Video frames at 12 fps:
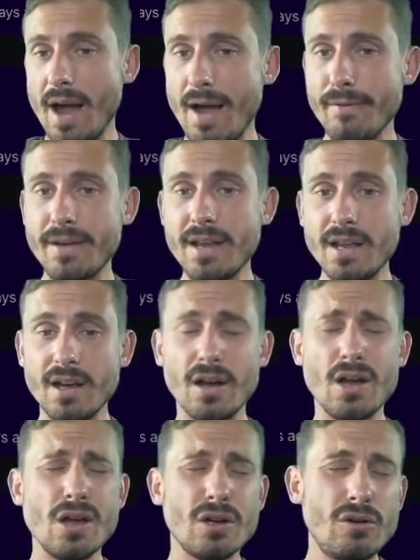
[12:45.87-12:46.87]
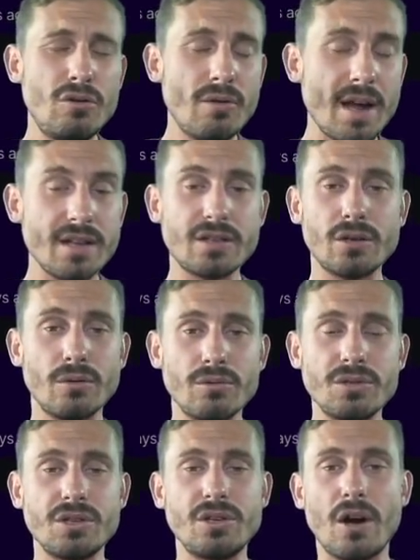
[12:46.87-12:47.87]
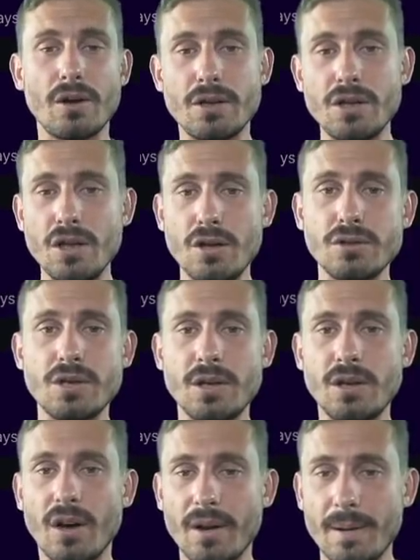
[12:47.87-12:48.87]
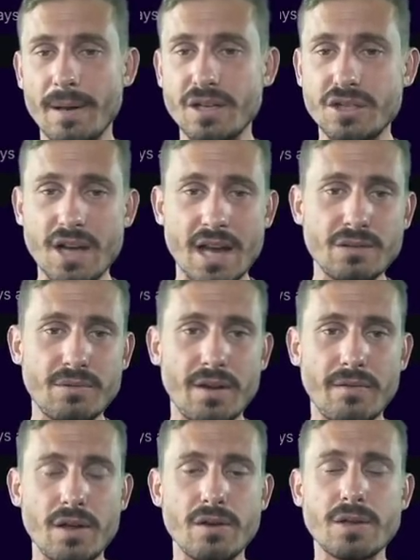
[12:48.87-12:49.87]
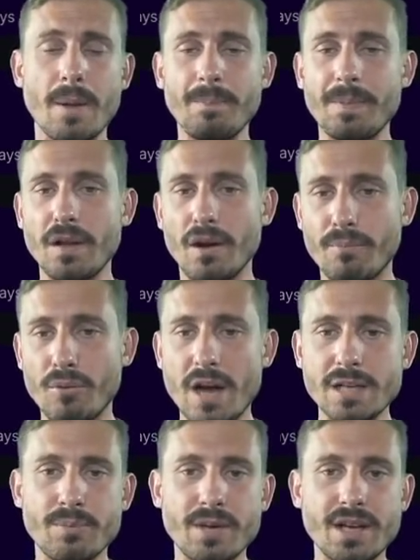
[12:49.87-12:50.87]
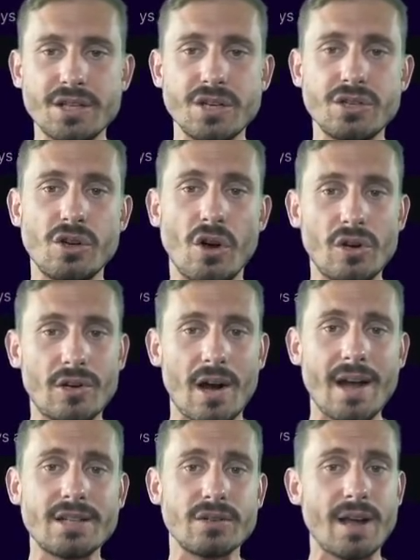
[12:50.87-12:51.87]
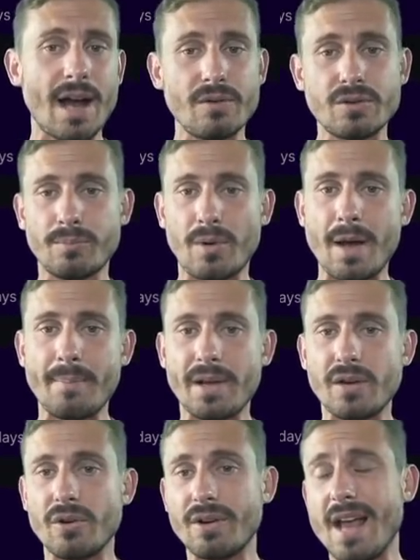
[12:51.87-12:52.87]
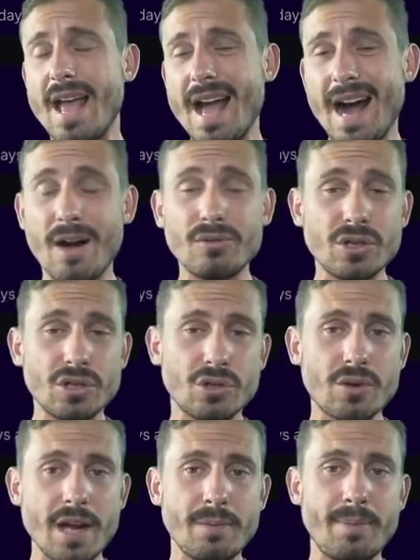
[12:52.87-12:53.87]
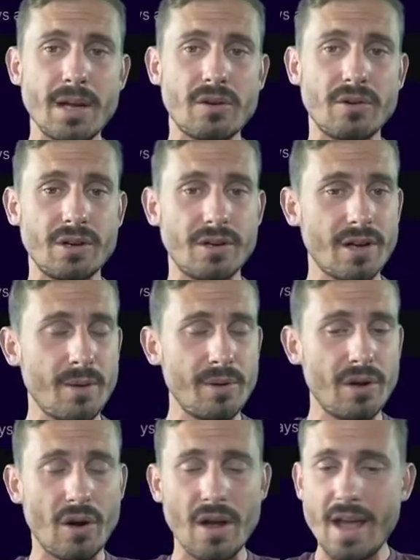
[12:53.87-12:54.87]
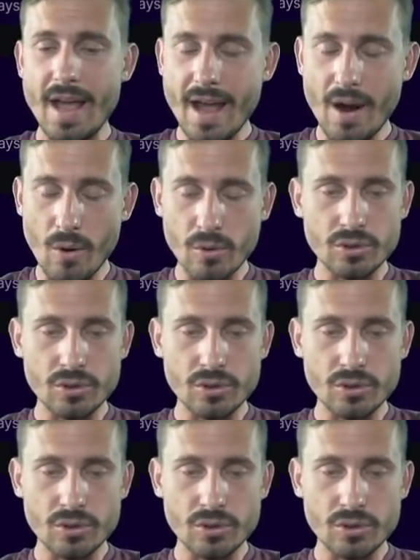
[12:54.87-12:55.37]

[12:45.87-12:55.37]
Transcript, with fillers: have here great tools. You got news, you got exchange reviews, you got price predictions, you got guides on how to buy Bitcoin, how to trade Bitcoin. Okay, we got all